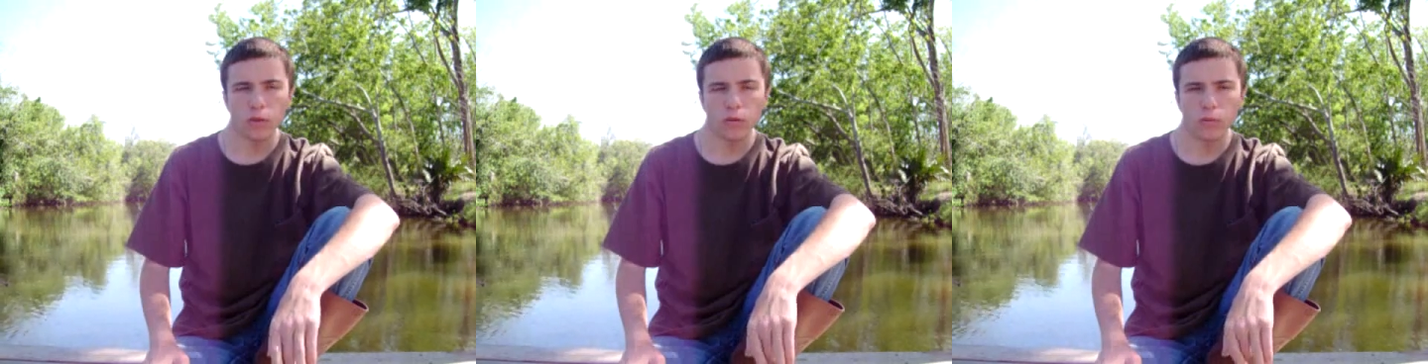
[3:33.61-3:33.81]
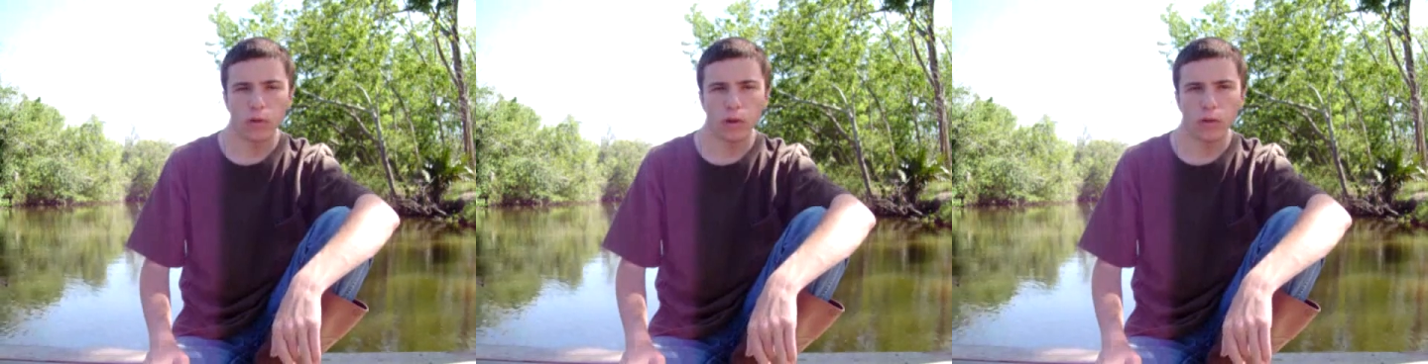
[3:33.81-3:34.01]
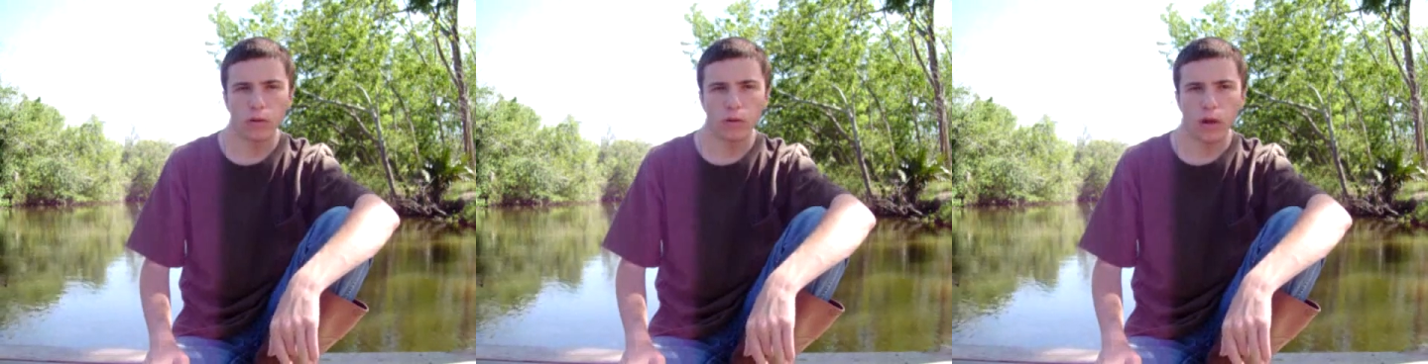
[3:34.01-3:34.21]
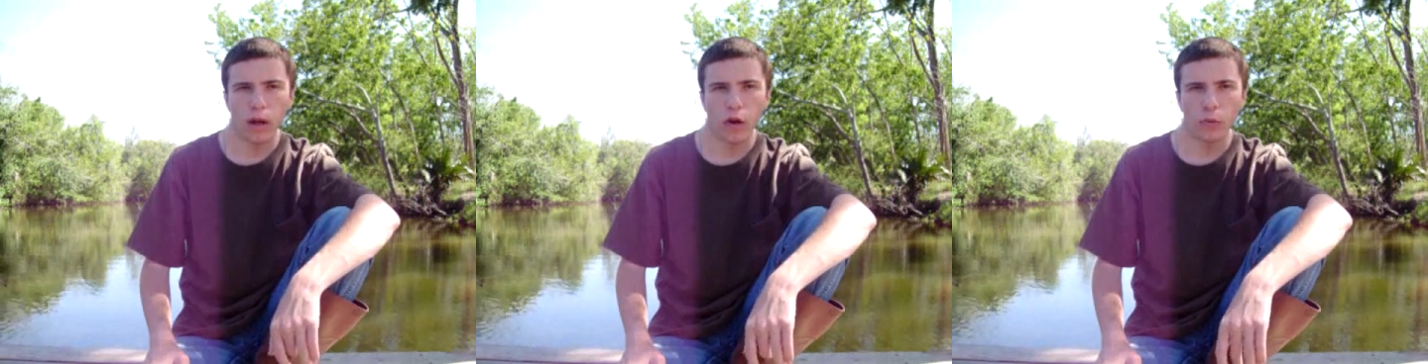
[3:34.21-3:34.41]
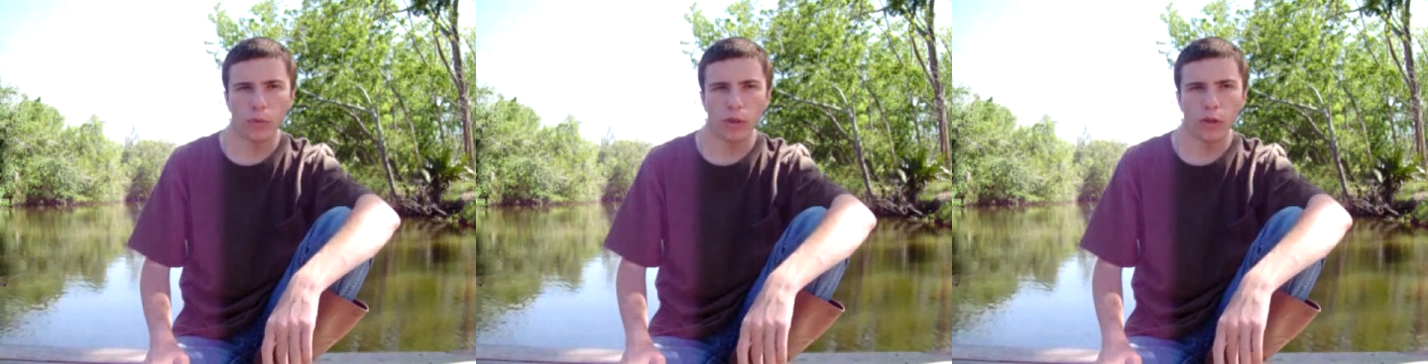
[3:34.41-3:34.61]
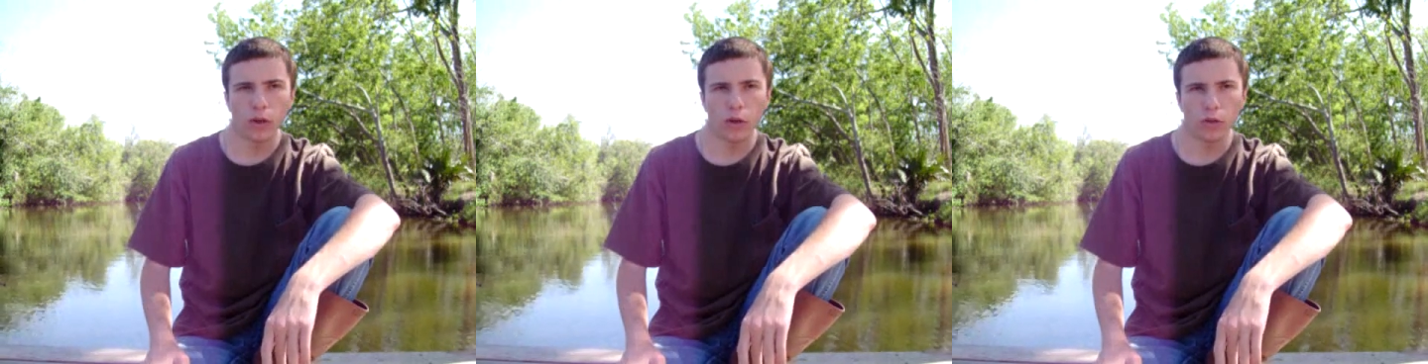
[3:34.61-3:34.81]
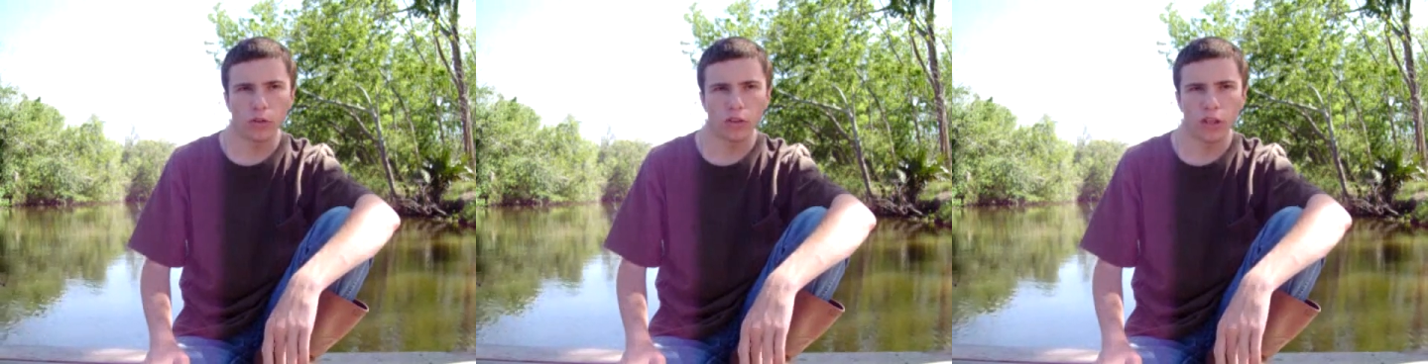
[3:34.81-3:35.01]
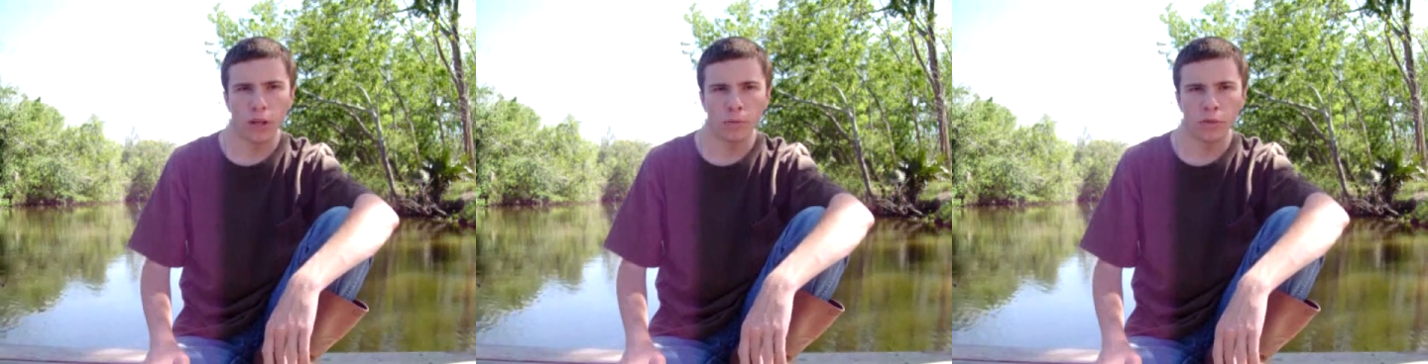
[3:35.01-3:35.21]
are what I normally call
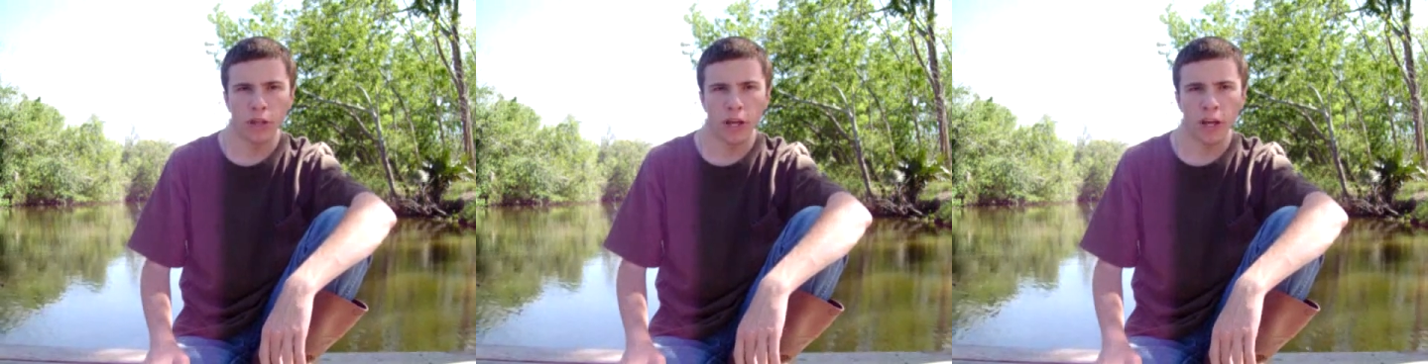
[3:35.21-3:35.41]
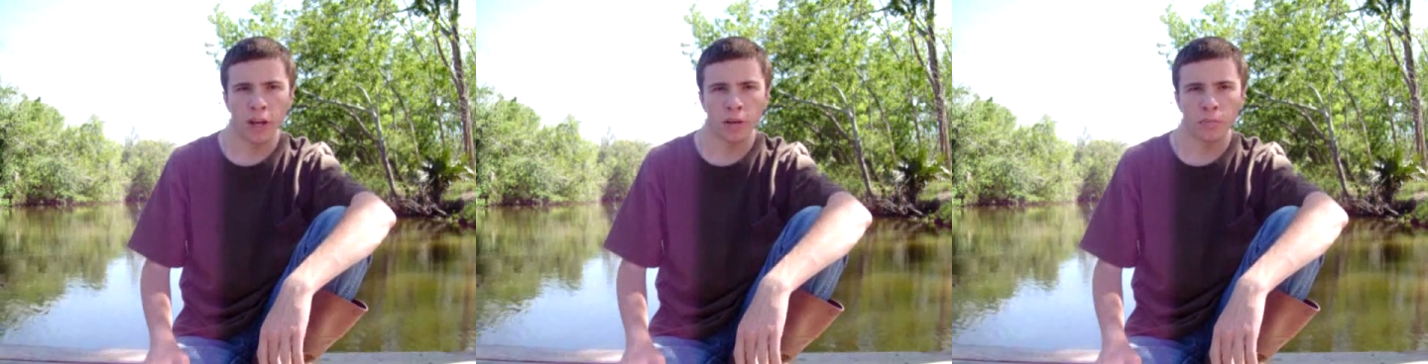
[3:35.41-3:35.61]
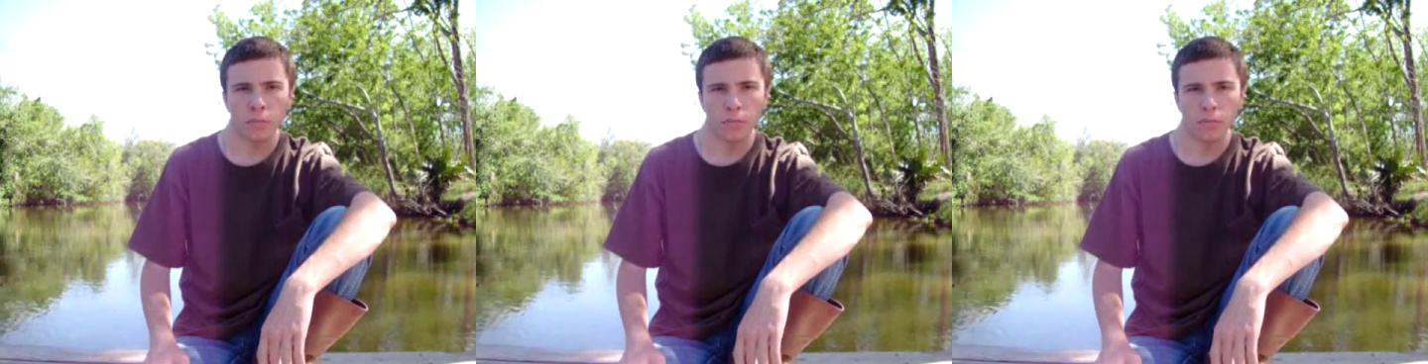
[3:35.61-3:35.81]
skipjack.